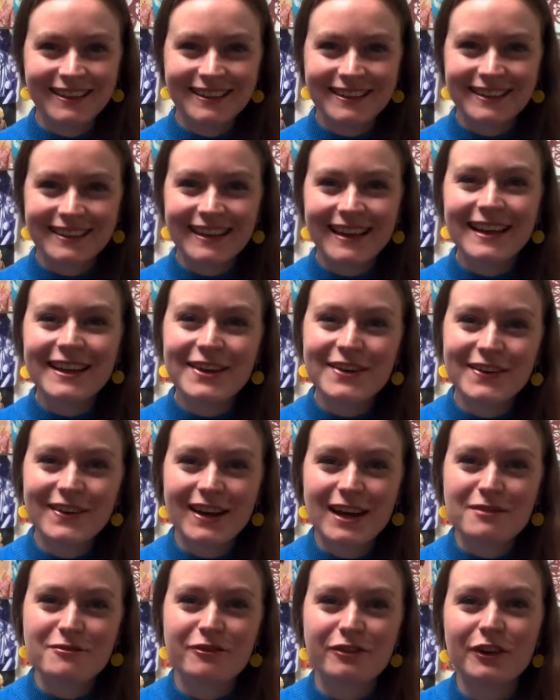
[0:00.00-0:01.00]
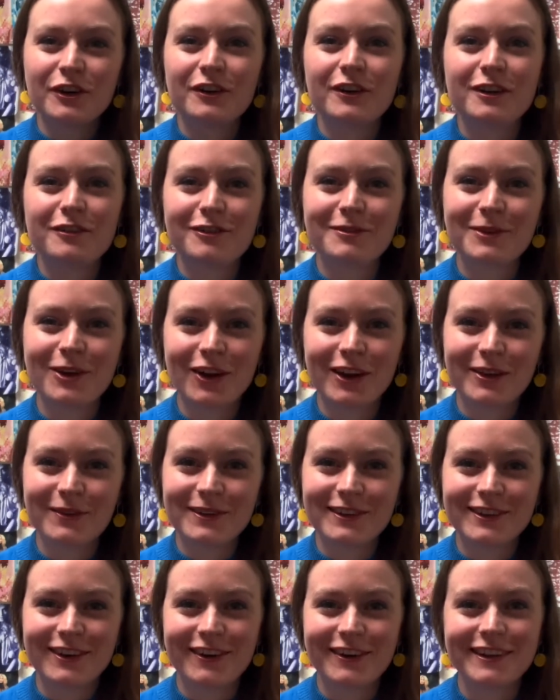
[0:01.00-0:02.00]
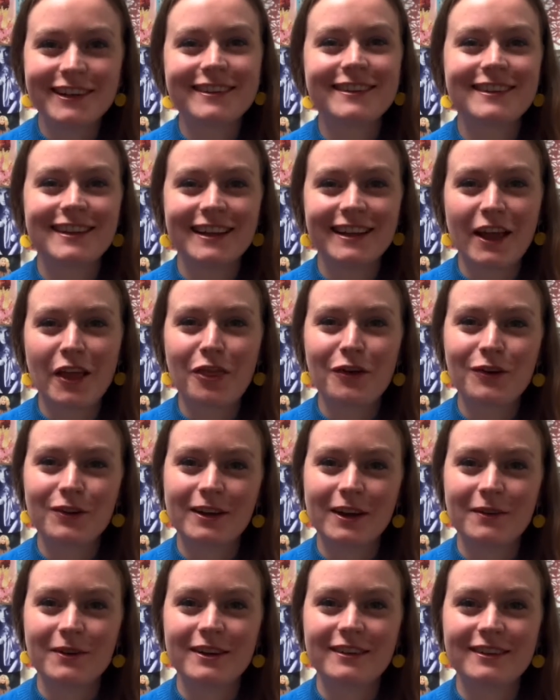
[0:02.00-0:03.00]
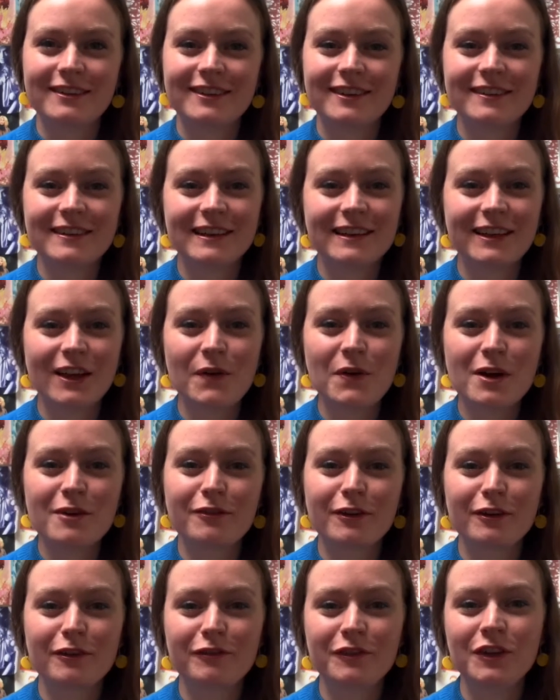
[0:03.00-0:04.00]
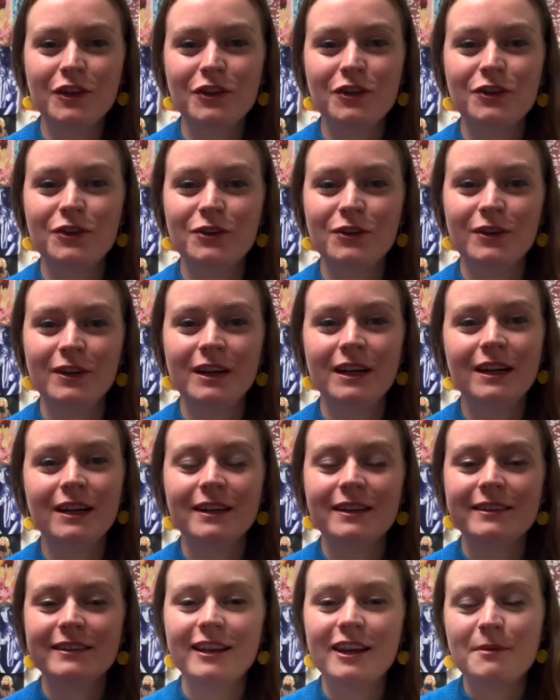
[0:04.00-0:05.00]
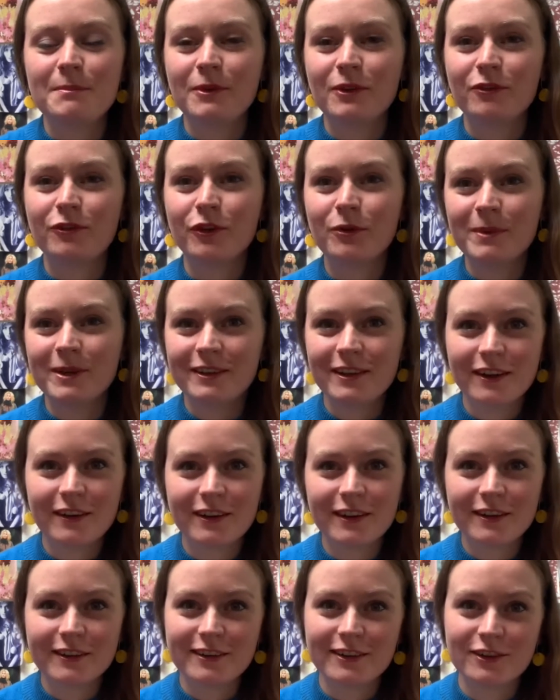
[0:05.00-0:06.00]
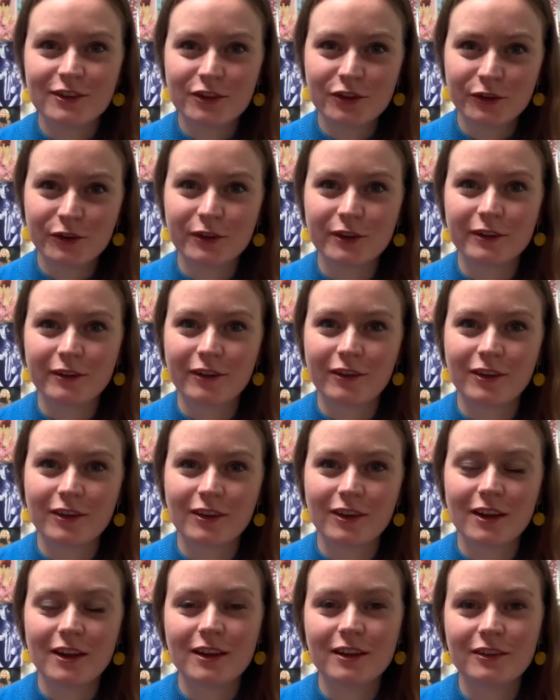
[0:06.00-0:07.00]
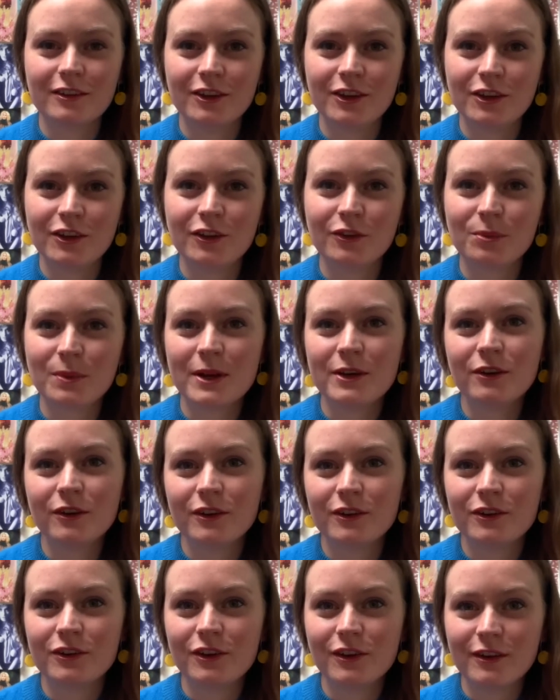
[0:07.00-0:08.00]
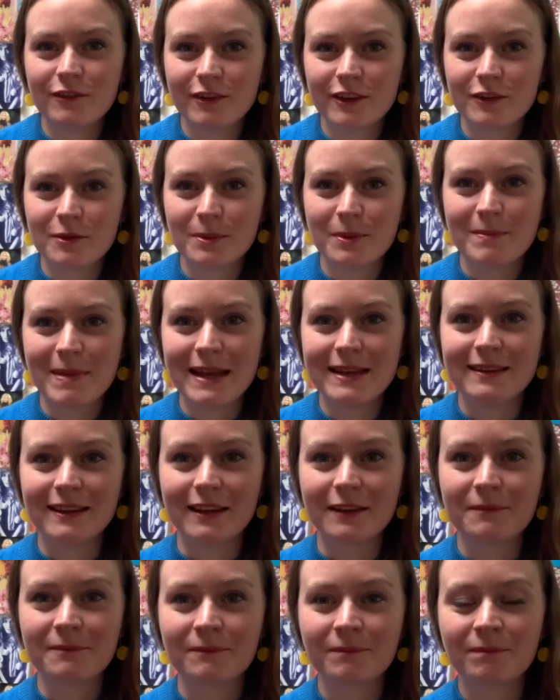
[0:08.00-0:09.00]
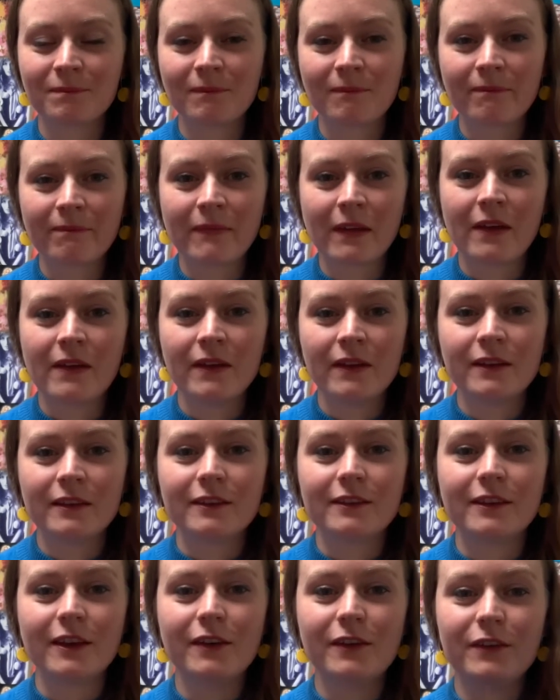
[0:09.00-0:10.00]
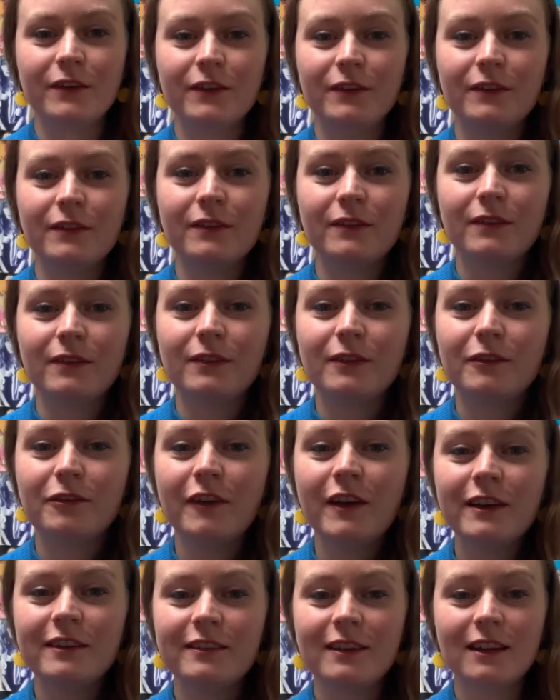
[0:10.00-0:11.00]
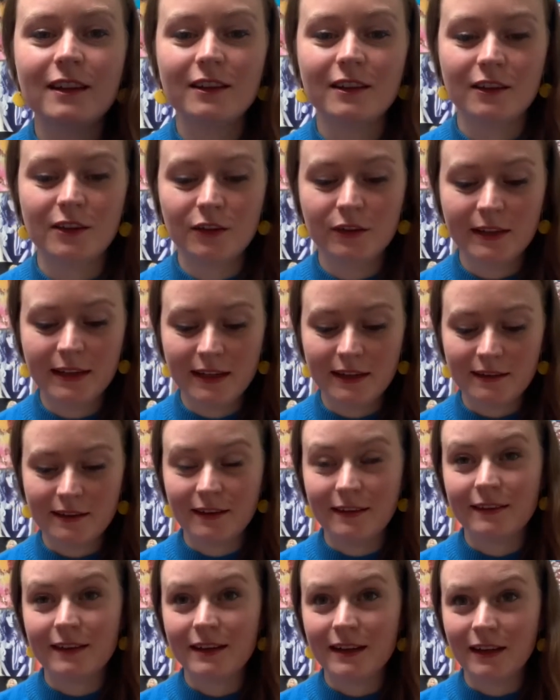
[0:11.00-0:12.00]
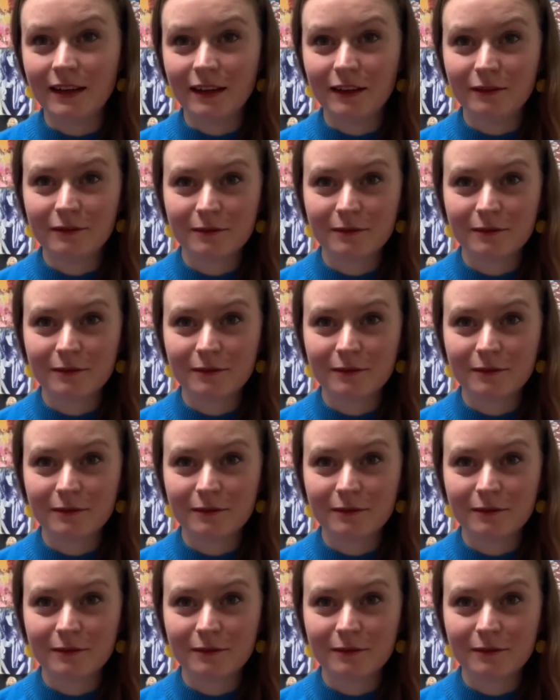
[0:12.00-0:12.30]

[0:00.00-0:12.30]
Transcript: Hello, I'm Flora from Collingwood-Norris, and I thought I would just go over a few tips for materials and tools to use when you're doing visible mending. So the first thing you'll need is a needle.